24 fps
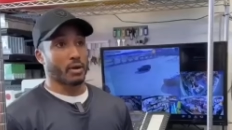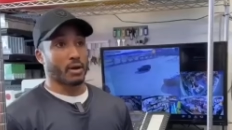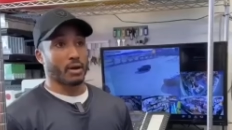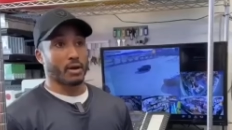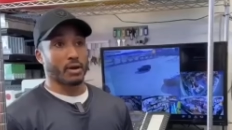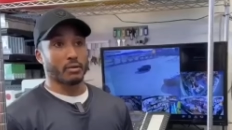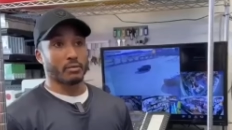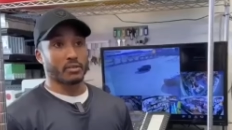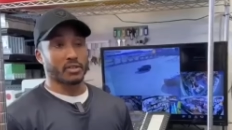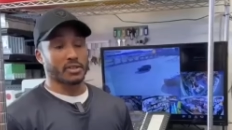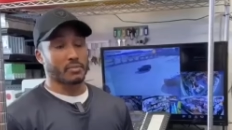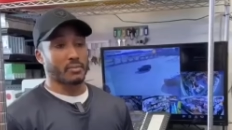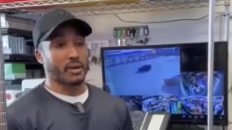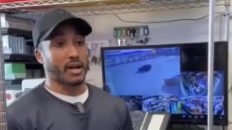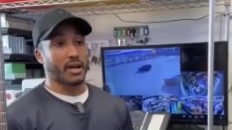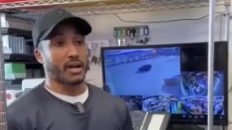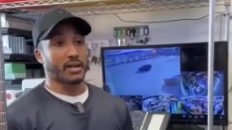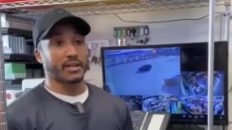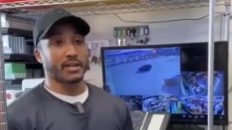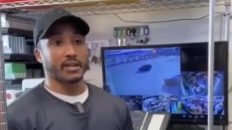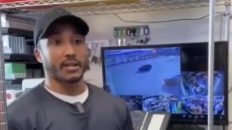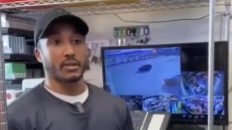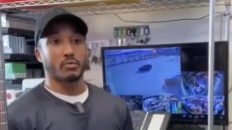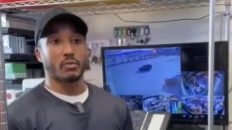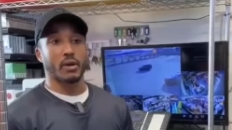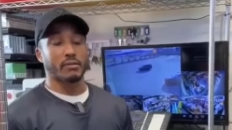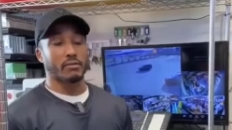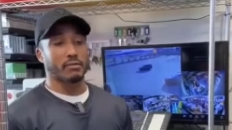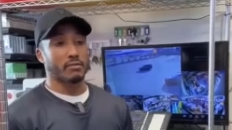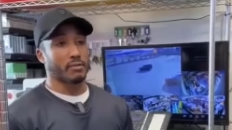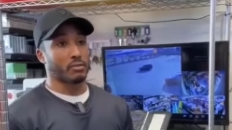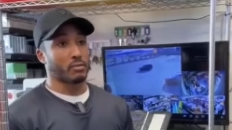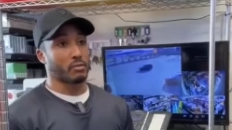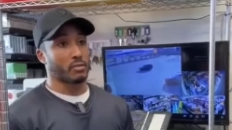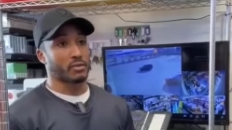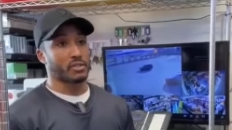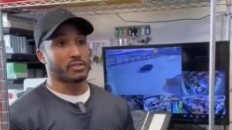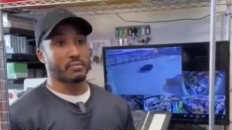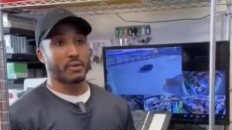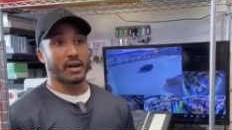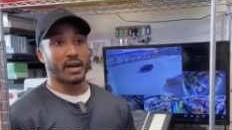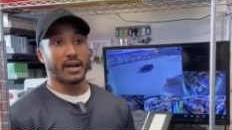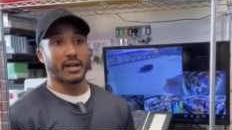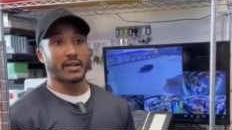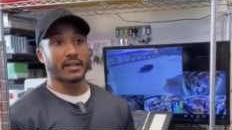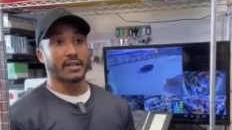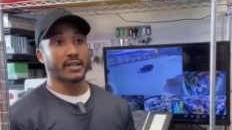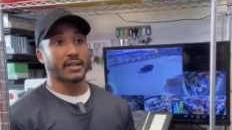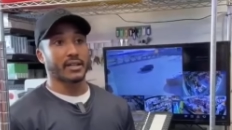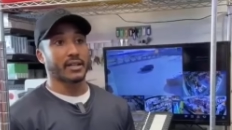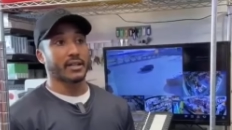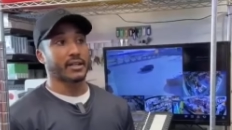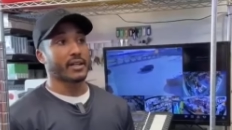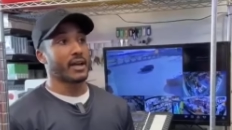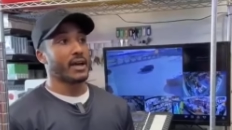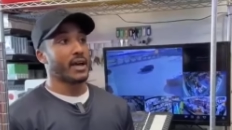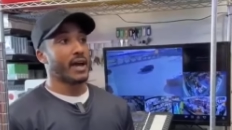uh, responded, Webberville responded.